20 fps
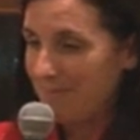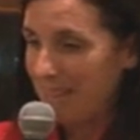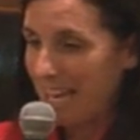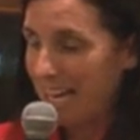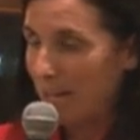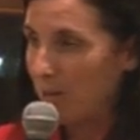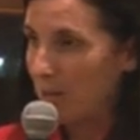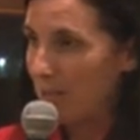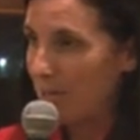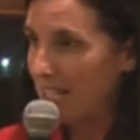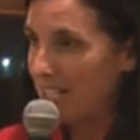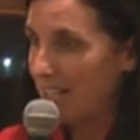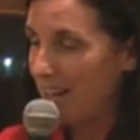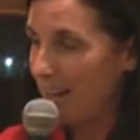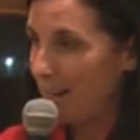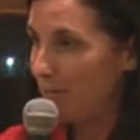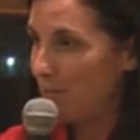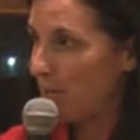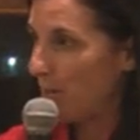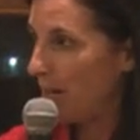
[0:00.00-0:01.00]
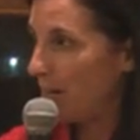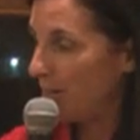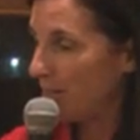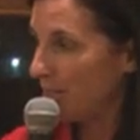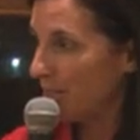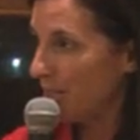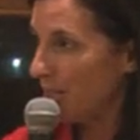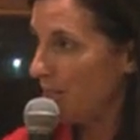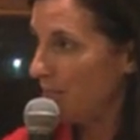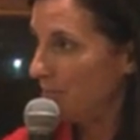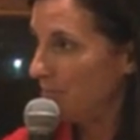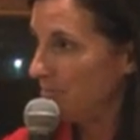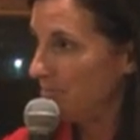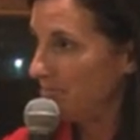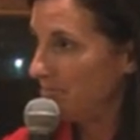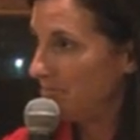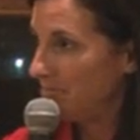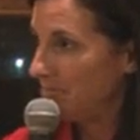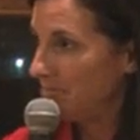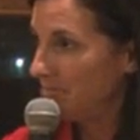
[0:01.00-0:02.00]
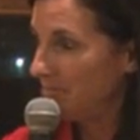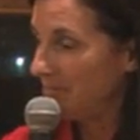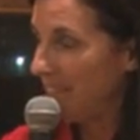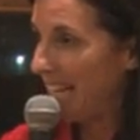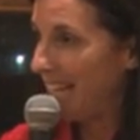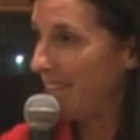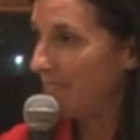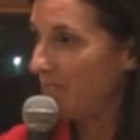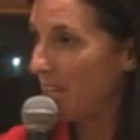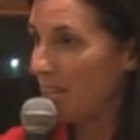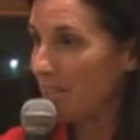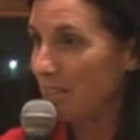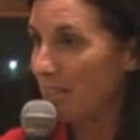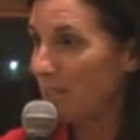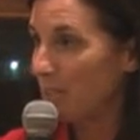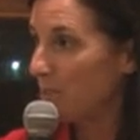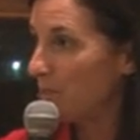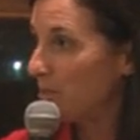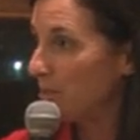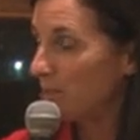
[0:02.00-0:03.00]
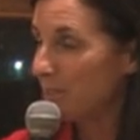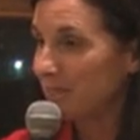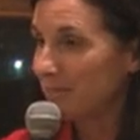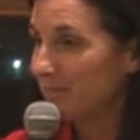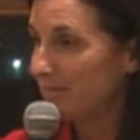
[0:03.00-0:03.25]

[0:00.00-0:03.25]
I quit my job 2 hours ago. I have nothing to lose.